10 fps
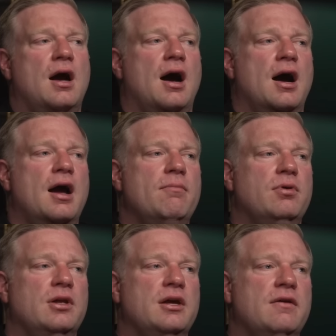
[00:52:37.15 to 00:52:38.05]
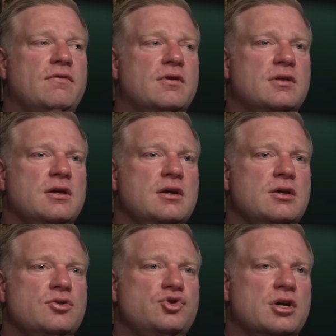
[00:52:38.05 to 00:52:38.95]
I believe that
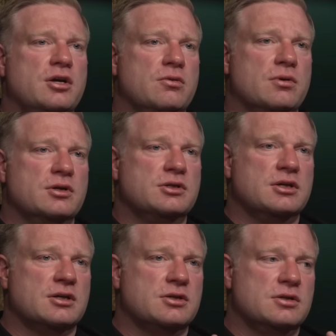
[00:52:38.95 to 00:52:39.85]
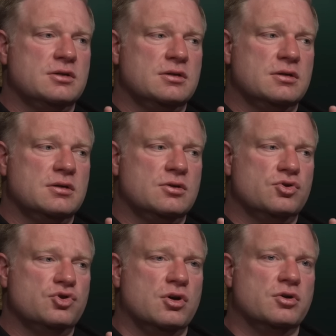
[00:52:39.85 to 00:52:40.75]
the January 6
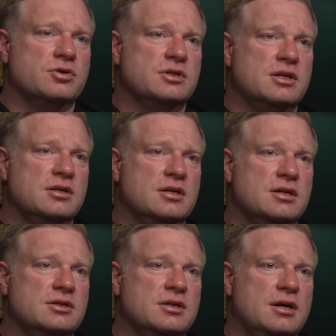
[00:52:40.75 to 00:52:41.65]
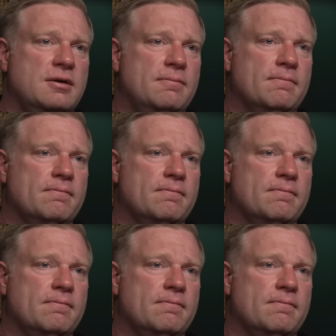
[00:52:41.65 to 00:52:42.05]
charges in D.C.